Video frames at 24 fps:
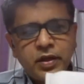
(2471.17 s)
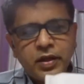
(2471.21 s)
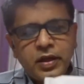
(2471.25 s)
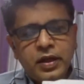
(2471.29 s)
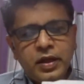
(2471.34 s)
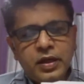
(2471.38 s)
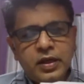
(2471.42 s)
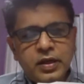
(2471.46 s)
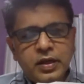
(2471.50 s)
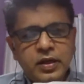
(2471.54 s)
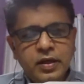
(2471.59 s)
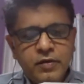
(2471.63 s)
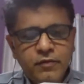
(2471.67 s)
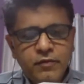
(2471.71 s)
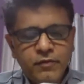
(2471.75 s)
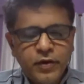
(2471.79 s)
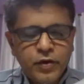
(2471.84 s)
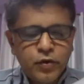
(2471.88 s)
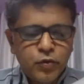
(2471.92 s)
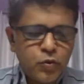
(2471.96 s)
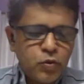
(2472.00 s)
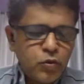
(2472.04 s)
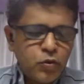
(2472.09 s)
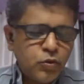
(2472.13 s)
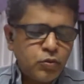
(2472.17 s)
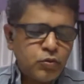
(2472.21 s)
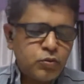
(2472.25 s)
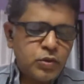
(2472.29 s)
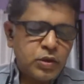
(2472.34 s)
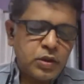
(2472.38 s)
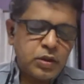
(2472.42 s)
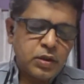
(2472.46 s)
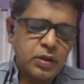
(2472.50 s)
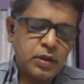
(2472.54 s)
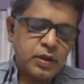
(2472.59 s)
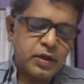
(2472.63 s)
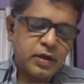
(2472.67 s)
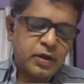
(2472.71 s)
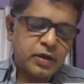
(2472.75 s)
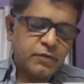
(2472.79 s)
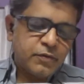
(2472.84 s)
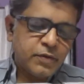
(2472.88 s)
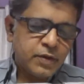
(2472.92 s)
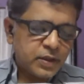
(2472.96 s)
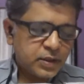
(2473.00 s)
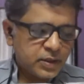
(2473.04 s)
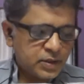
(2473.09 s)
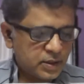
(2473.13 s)
Okay. When you go to the
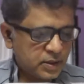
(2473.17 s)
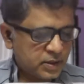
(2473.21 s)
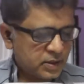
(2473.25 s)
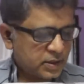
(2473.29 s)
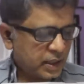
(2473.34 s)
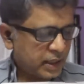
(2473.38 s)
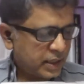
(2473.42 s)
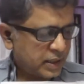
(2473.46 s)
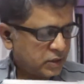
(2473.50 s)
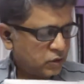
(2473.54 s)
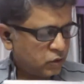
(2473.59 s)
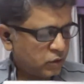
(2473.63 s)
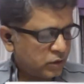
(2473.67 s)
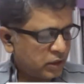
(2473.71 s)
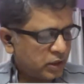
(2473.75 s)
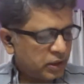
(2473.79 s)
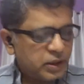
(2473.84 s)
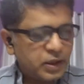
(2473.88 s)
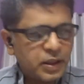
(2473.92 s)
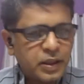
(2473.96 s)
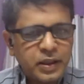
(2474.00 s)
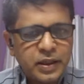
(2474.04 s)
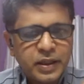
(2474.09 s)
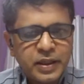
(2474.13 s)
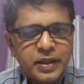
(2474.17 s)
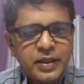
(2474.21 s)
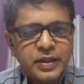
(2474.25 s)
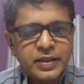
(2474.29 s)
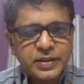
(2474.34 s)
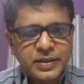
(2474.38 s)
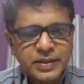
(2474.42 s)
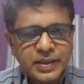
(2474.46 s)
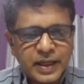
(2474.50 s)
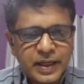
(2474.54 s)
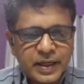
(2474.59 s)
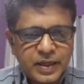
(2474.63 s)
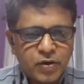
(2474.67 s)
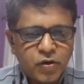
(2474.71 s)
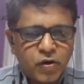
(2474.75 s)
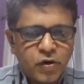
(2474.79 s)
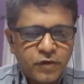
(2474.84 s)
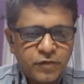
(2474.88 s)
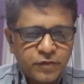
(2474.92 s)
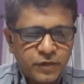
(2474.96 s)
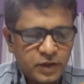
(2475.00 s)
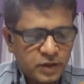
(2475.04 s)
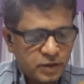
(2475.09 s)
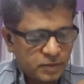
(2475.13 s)
reverse side or the rear side
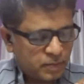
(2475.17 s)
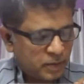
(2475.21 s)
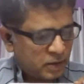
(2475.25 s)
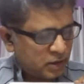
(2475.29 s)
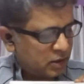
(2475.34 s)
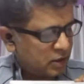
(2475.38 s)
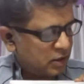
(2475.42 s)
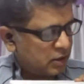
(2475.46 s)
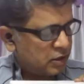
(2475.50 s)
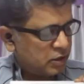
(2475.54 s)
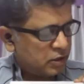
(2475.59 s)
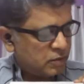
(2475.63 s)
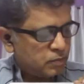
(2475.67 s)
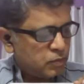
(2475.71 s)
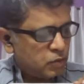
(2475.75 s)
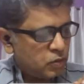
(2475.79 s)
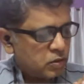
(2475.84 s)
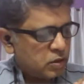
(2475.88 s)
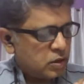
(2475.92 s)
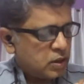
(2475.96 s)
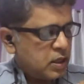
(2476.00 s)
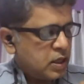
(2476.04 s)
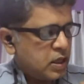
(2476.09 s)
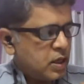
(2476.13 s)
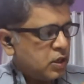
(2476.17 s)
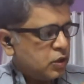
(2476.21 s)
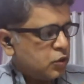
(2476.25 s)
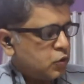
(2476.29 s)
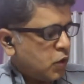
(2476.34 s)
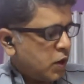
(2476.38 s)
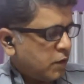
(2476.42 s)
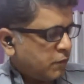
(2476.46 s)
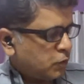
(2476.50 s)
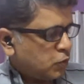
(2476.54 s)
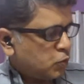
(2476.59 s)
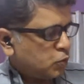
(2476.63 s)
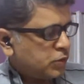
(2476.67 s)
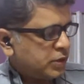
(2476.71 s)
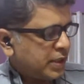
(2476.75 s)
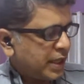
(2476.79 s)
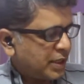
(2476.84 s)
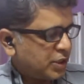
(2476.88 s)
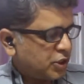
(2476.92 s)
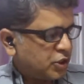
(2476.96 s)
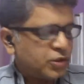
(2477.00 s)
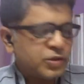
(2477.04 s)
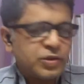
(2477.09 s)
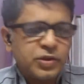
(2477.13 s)
of this particular book, you have two
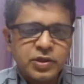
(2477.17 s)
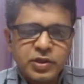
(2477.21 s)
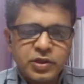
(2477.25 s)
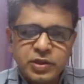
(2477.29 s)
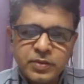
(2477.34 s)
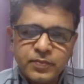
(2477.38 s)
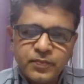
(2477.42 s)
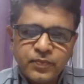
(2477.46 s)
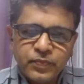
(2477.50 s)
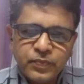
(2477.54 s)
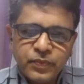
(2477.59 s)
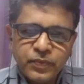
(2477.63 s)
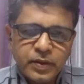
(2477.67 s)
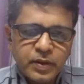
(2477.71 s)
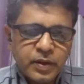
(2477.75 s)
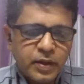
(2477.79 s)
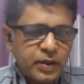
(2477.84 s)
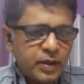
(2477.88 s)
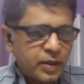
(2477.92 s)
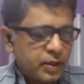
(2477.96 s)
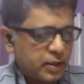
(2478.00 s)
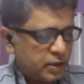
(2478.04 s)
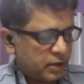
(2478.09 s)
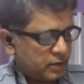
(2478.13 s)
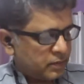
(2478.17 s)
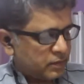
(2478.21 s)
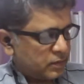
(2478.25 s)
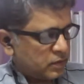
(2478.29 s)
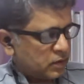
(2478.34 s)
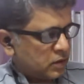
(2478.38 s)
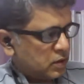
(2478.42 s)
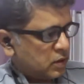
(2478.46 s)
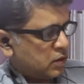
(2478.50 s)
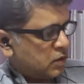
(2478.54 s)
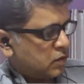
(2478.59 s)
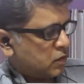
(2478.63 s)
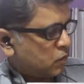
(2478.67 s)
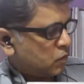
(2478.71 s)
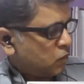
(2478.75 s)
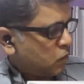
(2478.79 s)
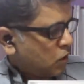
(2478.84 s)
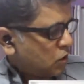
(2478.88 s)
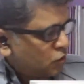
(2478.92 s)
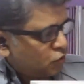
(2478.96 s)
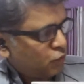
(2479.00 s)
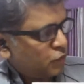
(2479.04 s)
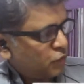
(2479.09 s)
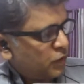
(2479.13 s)
sections here.
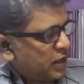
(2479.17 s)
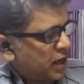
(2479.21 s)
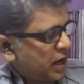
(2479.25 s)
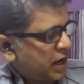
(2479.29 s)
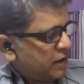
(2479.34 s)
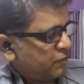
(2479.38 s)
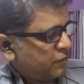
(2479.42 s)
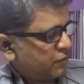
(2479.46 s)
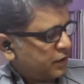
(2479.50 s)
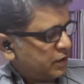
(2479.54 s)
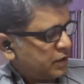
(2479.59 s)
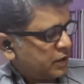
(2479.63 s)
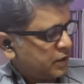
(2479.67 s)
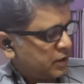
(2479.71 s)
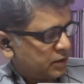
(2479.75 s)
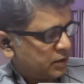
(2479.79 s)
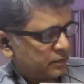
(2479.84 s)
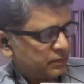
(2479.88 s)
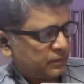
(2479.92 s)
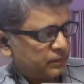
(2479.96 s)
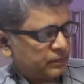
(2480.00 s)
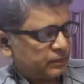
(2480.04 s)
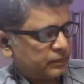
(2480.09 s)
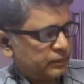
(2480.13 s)
What do we have here?